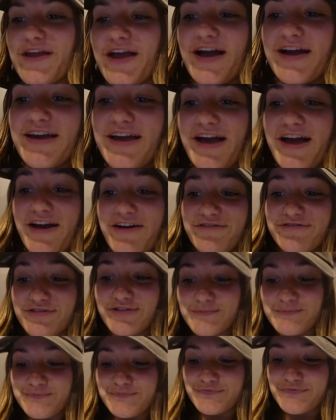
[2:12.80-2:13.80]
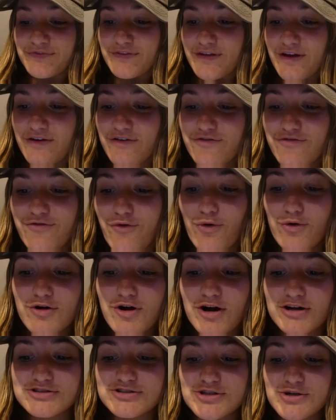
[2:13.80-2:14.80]
I have
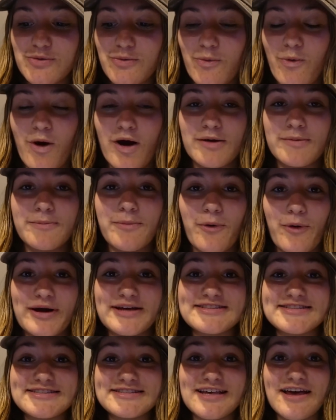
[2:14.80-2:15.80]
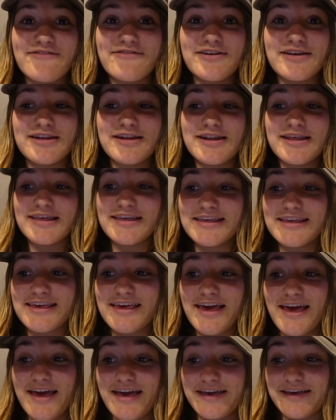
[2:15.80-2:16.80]

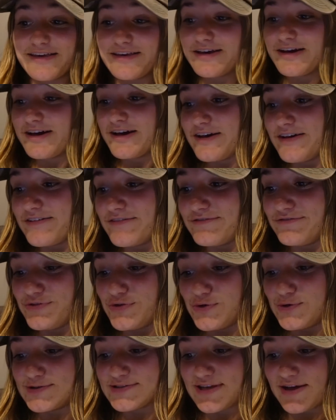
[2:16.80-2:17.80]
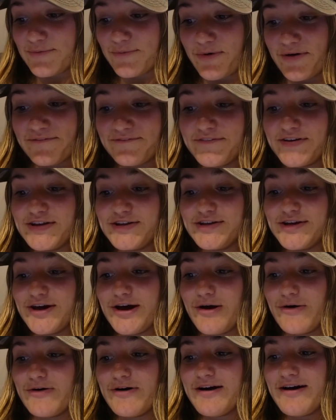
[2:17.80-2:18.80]
401.7k views on one
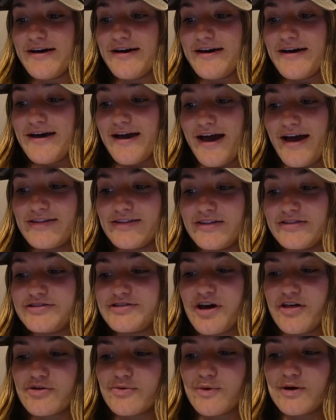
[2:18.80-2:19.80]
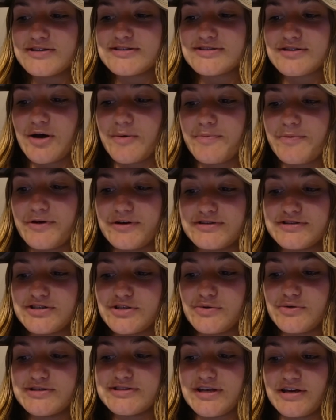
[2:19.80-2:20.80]
video. And then the other ones are up there too.
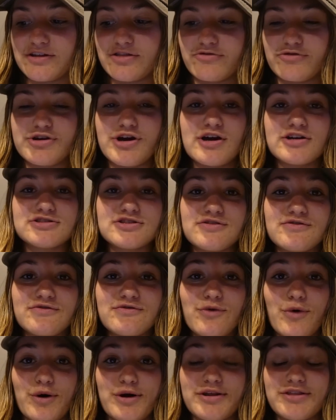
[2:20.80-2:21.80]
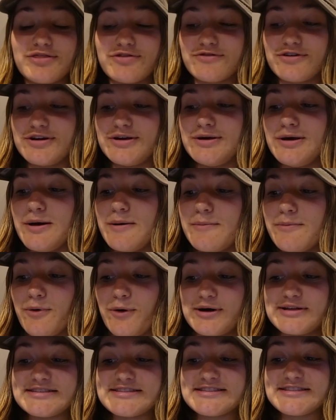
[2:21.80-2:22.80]
It's like
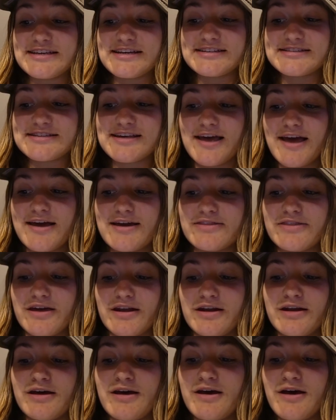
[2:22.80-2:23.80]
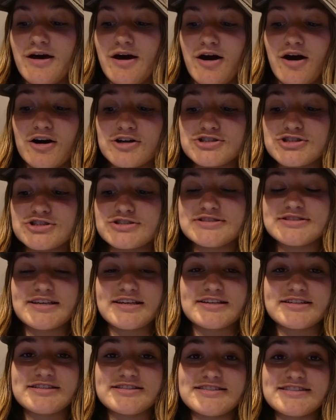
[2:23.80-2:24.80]
343.6K and then
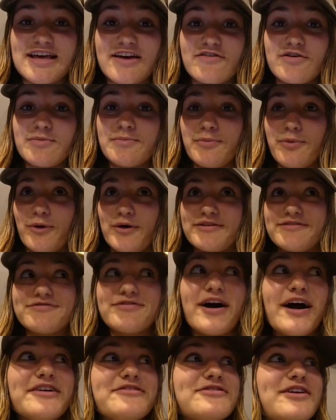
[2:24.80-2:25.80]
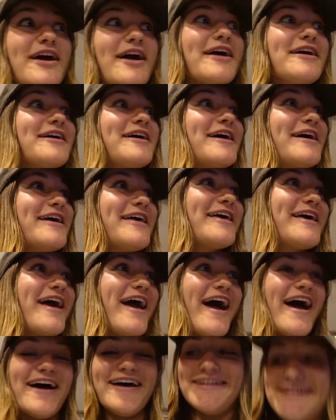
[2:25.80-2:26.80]
167.5K.
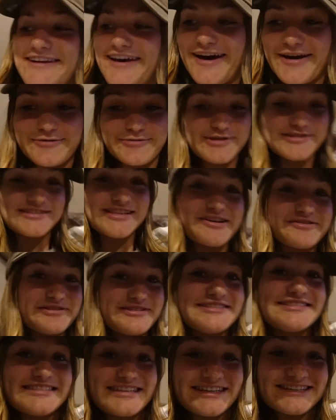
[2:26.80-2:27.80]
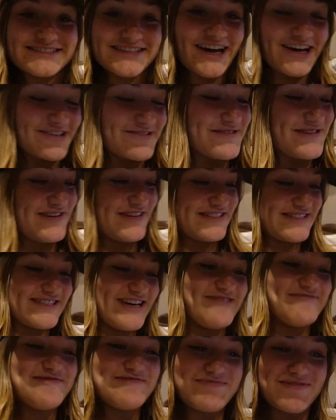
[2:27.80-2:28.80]
And I wish that was TikTok because
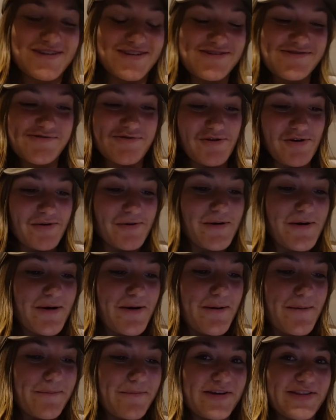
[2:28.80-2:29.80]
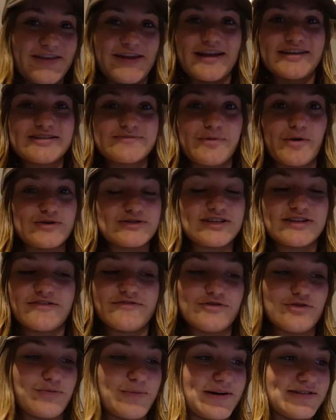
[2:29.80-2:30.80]
that'd be pretty cool. But then I just posted a
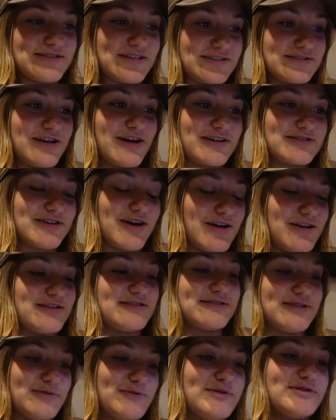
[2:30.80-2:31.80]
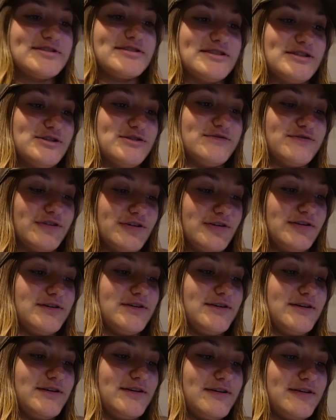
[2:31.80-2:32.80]
few of my TikToks on it, so we'll see if it
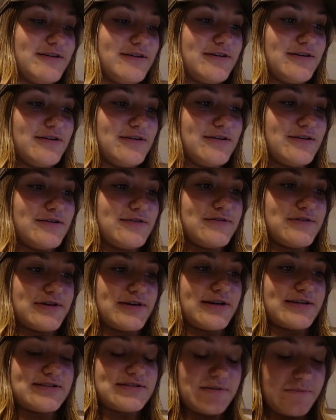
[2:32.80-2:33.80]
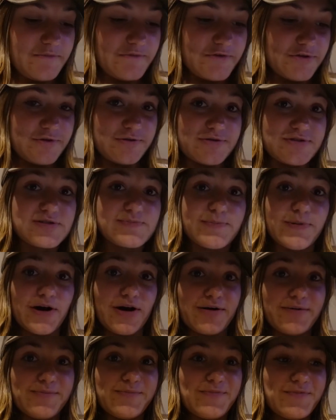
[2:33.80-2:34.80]
if it gets some views.
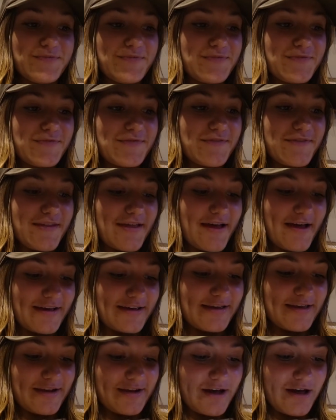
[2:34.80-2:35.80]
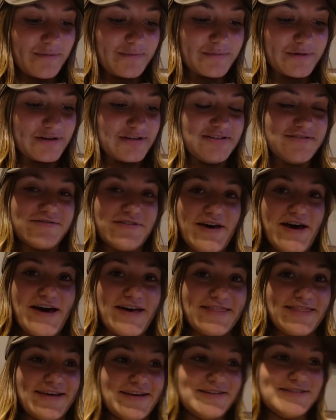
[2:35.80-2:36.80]
But I cannot believe
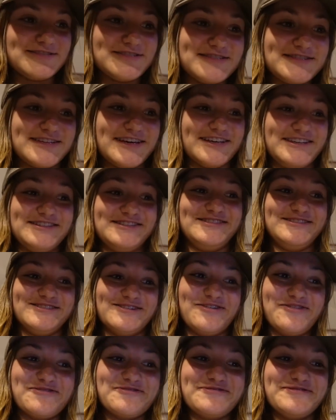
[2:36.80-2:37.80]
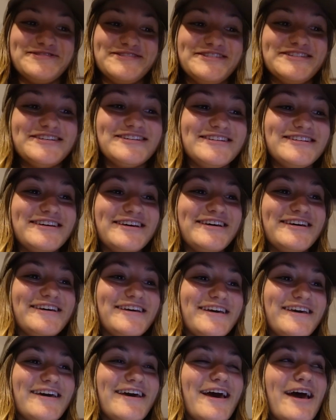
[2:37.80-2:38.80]
that. That is just like so weird.
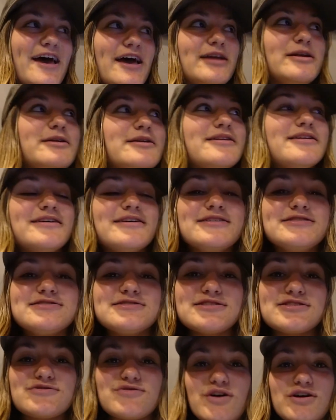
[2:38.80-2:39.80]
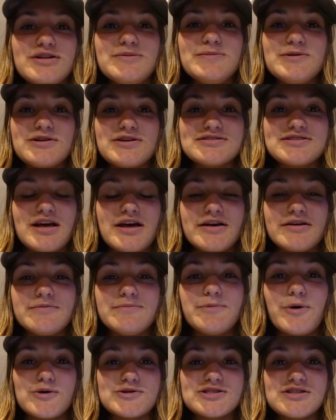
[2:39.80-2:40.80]
And it's just funny because I
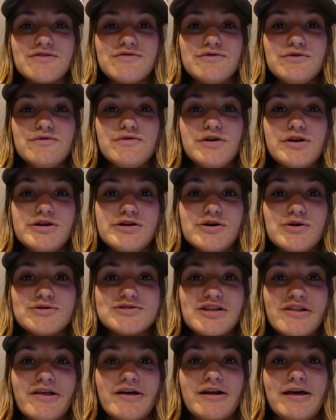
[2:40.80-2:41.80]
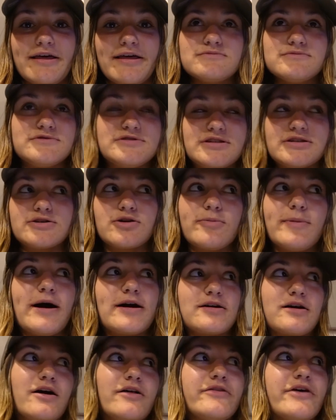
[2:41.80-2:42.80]
posted a few videos and then I didn't go
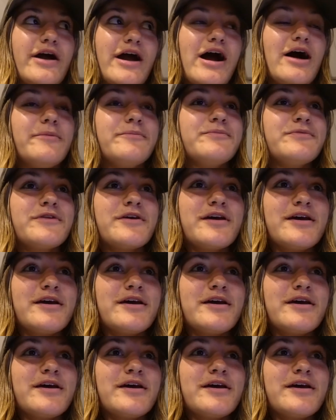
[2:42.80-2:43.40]
back on the app.